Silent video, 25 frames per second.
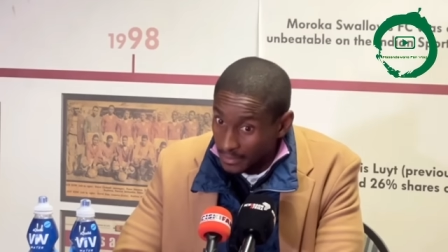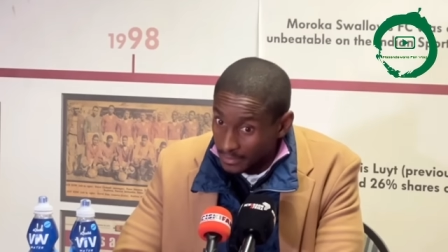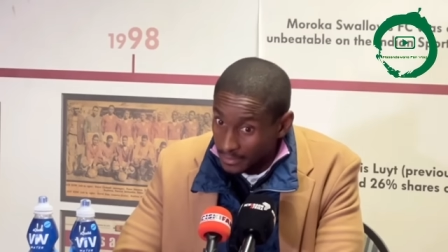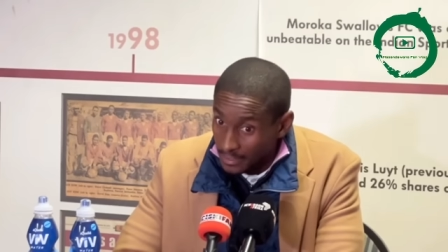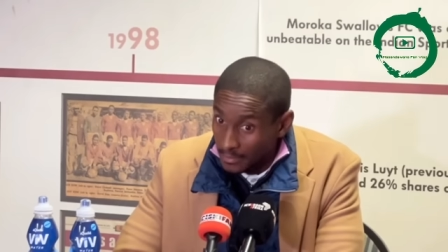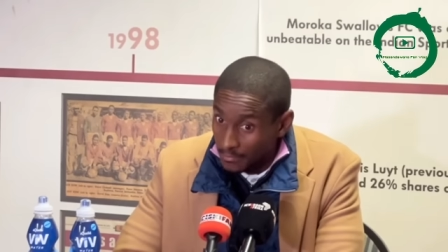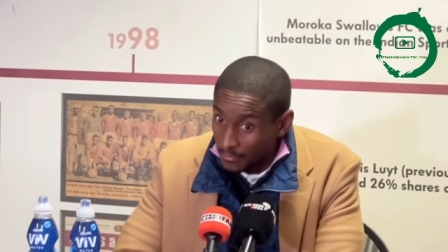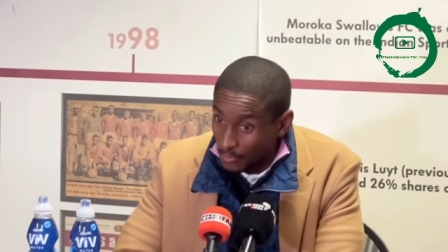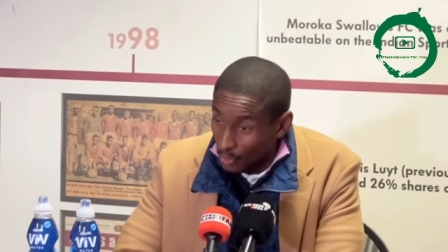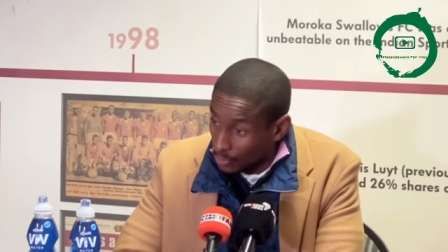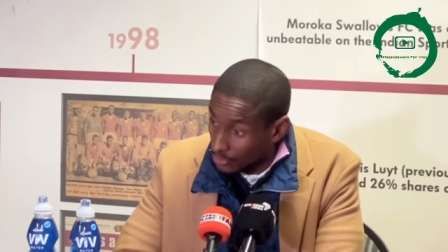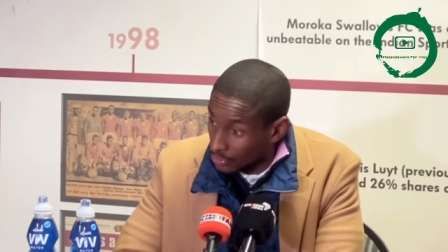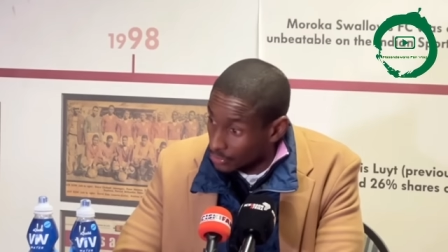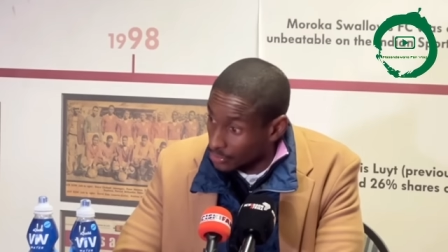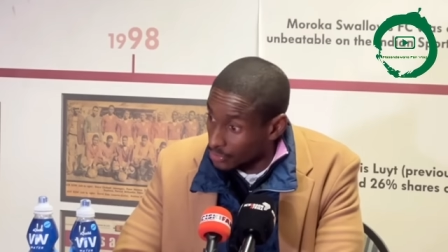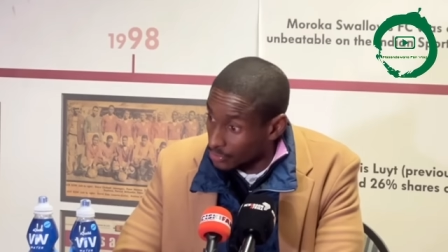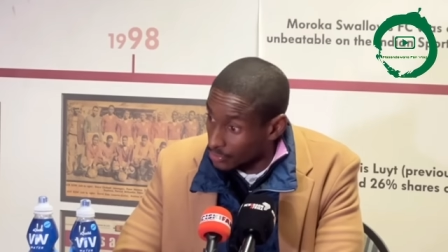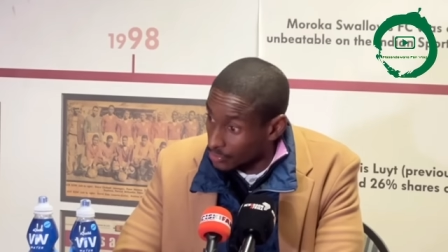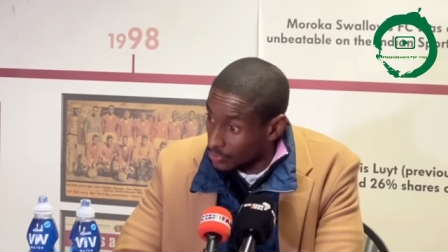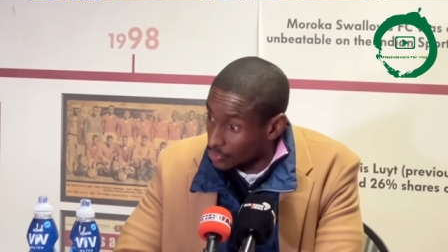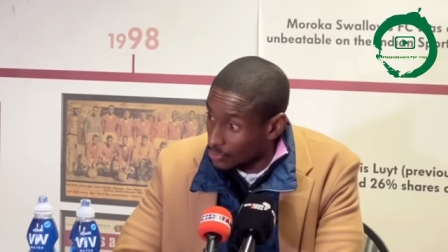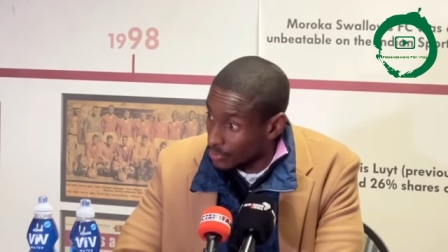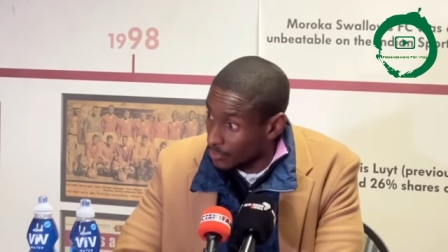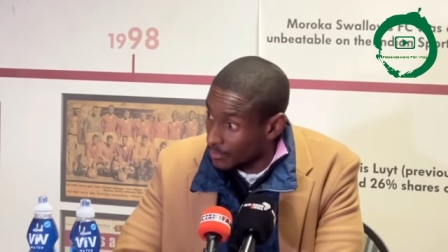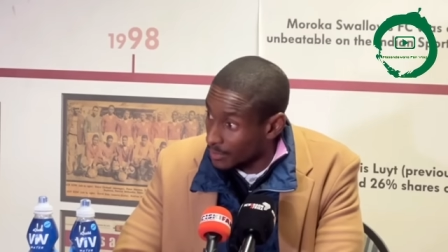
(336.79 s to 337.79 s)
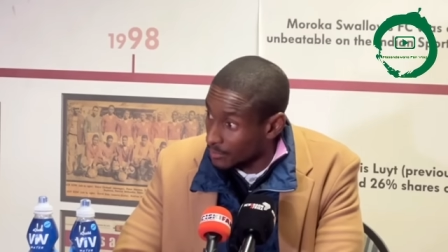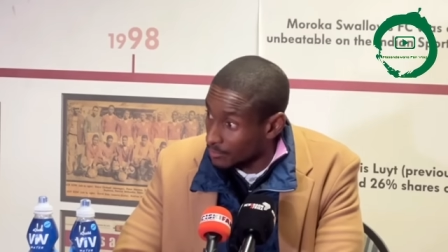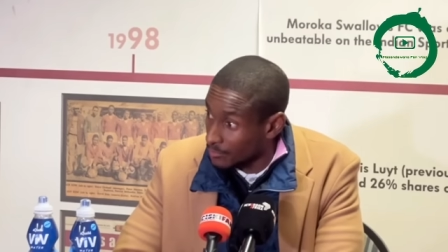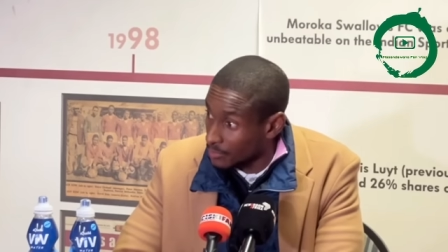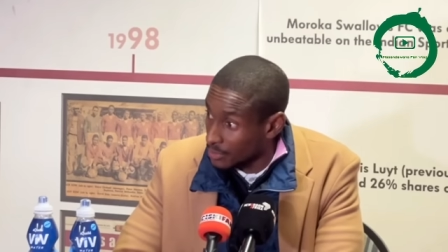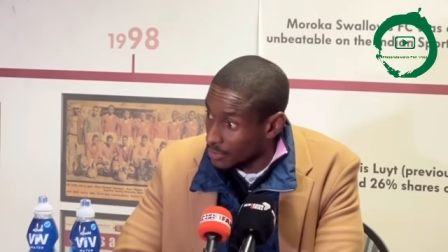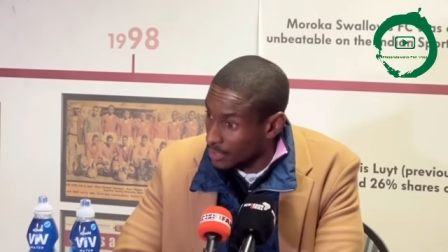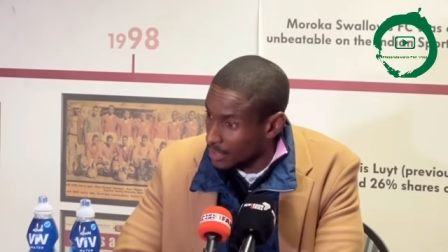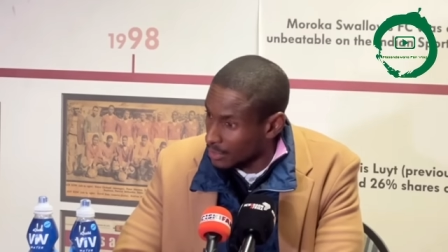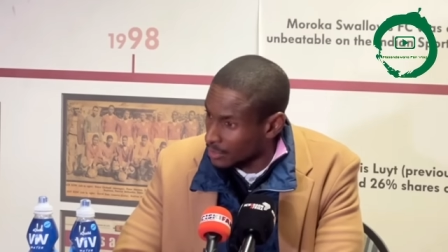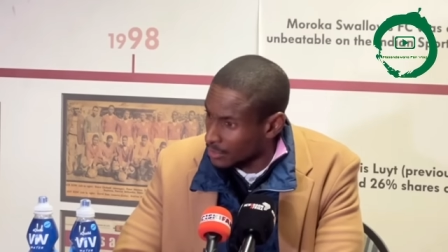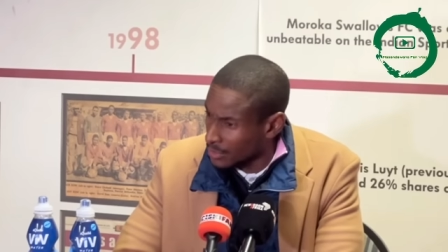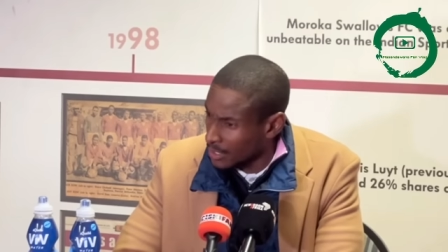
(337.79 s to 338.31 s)
team continues to make
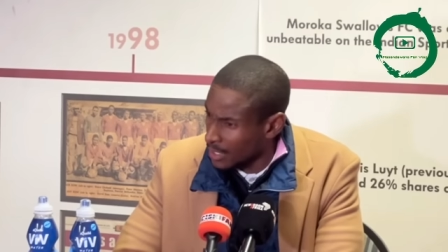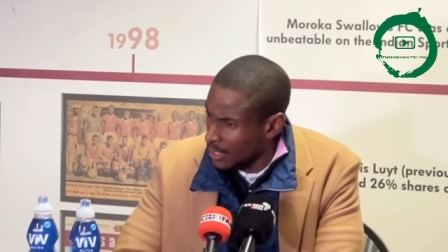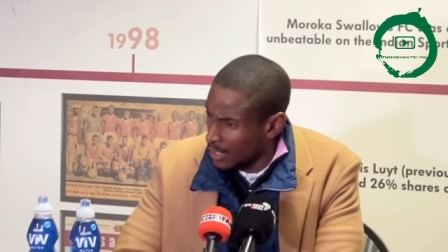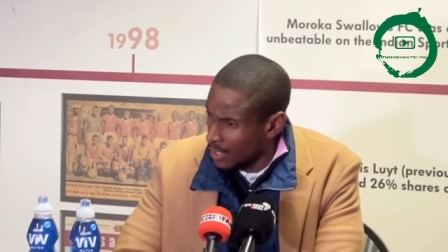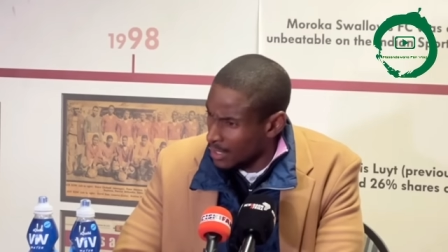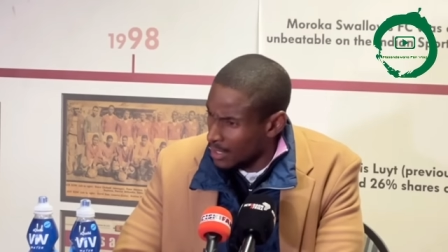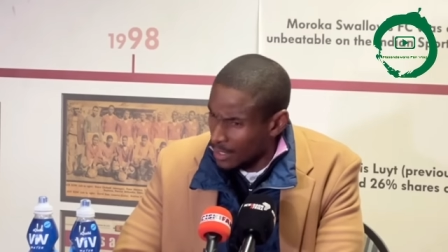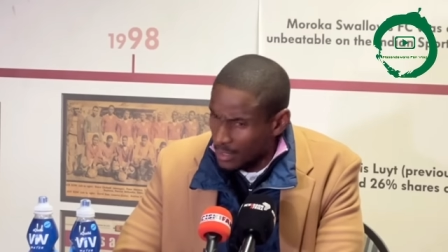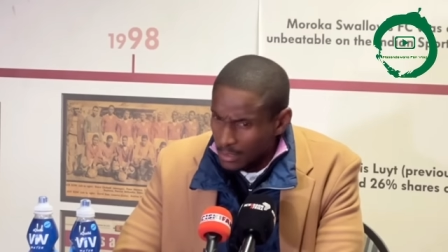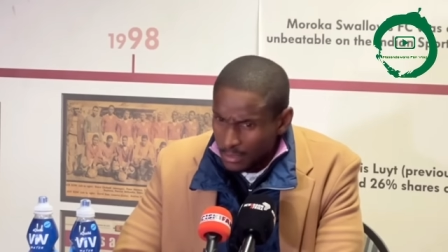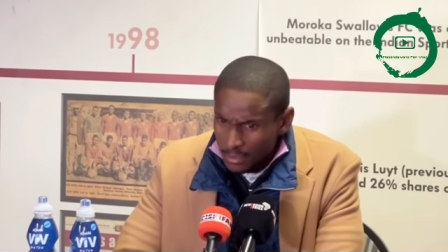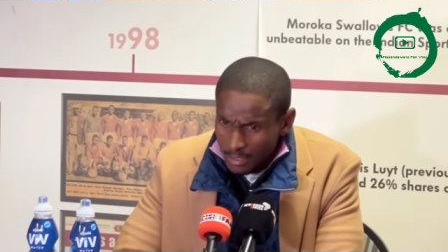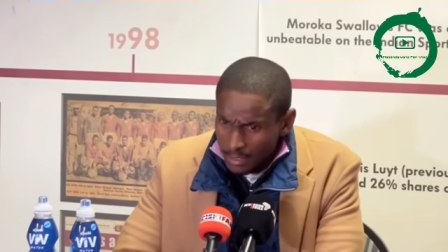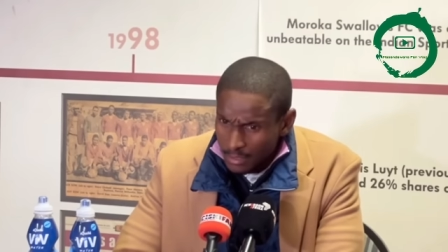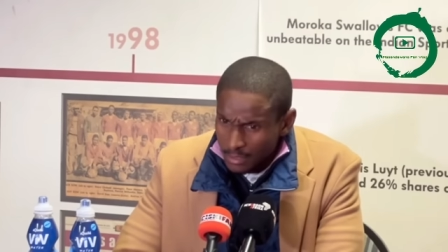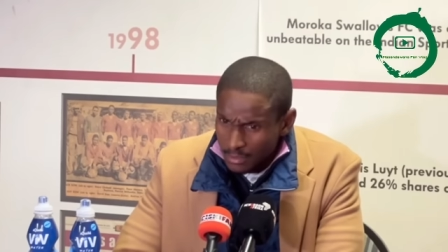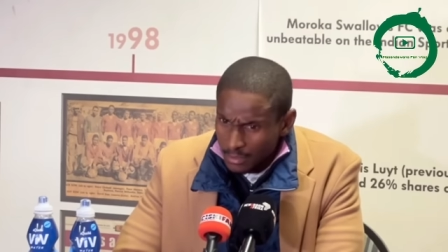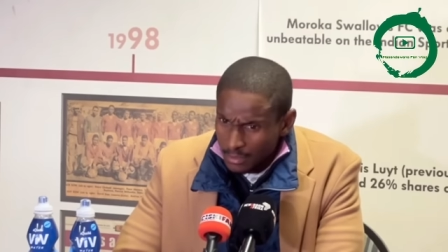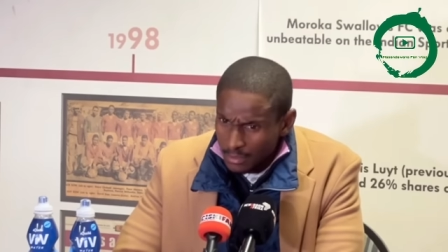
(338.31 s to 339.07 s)
mistakes the,